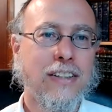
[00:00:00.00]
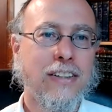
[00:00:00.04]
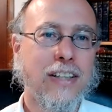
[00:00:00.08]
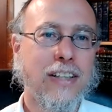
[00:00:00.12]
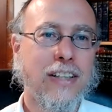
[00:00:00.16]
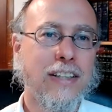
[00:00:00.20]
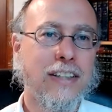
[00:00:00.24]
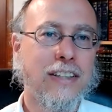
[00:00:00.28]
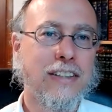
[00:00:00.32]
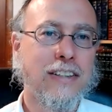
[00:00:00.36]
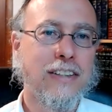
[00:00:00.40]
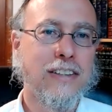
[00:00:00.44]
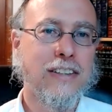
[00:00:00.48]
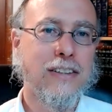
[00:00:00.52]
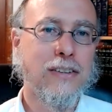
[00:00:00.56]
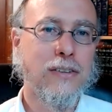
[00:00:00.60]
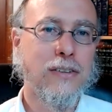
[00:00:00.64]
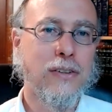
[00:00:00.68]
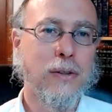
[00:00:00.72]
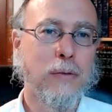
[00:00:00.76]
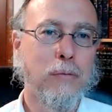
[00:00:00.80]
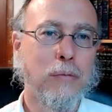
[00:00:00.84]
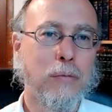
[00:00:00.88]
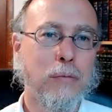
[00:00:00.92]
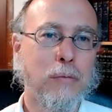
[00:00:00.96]
that he
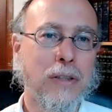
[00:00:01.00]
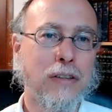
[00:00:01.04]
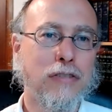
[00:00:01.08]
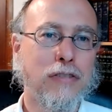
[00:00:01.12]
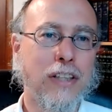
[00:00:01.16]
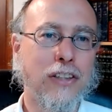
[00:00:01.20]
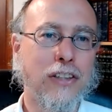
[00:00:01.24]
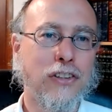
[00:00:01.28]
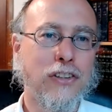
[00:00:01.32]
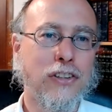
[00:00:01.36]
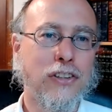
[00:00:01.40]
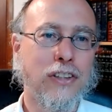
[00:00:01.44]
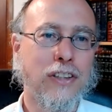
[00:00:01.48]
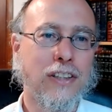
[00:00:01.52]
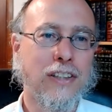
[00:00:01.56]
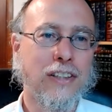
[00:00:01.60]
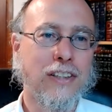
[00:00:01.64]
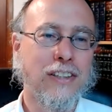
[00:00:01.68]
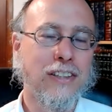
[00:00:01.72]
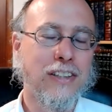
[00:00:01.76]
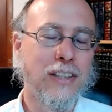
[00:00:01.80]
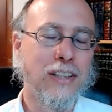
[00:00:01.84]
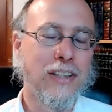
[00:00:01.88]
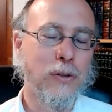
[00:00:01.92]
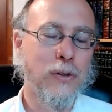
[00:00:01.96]
was a big French,
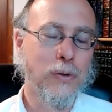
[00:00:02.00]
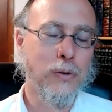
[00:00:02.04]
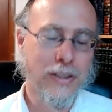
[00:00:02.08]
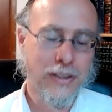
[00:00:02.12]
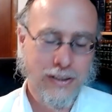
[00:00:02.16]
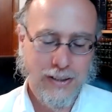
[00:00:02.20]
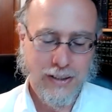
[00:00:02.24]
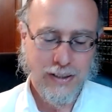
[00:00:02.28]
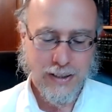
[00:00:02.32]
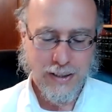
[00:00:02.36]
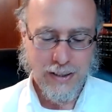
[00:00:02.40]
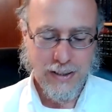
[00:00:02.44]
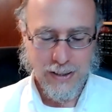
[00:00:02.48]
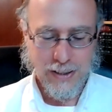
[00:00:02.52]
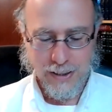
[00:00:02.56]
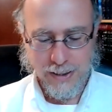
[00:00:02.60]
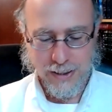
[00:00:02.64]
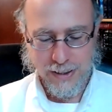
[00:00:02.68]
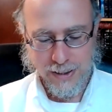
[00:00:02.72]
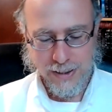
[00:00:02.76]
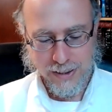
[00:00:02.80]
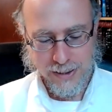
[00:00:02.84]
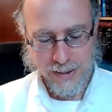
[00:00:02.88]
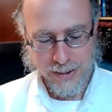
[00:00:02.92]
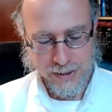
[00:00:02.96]
he was
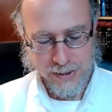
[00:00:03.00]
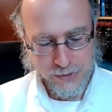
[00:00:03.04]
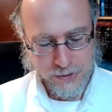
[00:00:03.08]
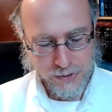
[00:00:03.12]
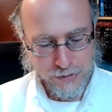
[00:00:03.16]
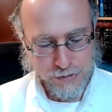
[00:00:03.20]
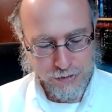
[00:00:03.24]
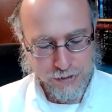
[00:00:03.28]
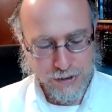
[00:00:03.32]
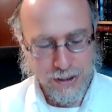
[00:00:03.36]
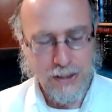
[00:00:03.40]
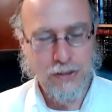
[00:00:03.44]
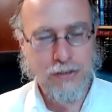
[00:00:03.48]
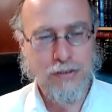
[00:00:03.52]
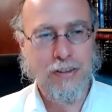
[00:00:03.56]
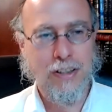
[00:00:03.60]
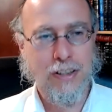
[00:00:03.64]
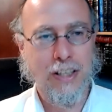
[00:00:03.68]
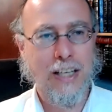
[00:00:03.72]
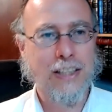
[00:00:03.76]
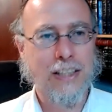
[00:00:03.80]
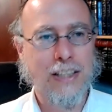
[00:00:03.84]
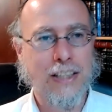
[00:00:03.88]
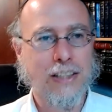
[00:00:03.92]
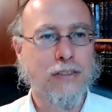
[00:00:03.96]
a French
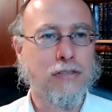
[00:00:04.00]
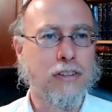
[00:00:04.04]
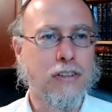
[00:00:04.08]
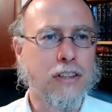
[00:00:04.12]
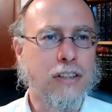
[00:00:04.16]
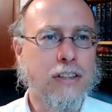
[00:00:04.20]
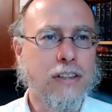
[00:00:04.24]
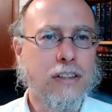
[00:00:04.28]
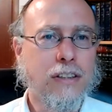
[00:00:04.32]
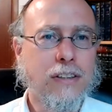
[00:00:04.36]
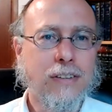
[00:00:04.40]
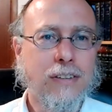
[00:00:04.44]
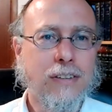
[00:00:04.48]
philosopher.